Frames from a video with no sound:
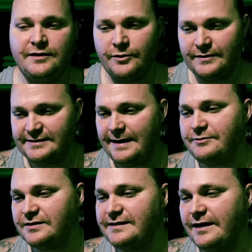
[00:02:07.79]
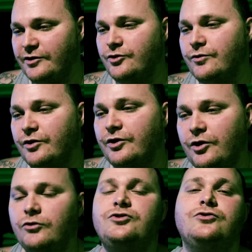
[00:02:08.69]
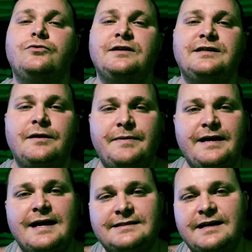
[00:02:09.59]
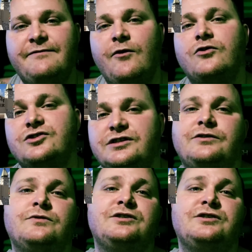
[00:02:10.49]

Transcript: the reception center you are going to go to is going to be SFRC,